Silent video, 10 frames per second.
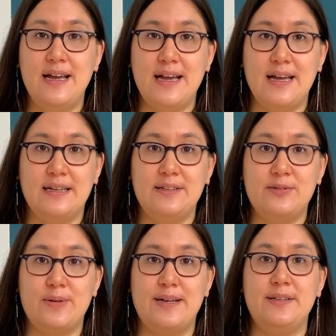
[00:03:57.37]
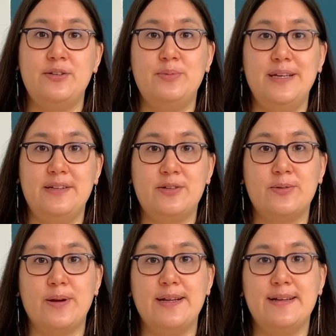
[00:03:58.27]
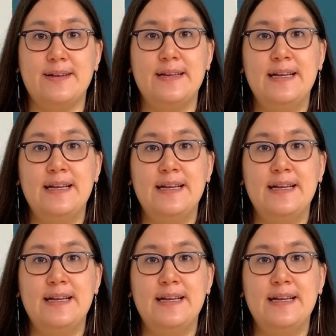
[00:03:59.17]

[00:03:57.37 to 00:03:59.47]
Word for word: and is ready to be integrated,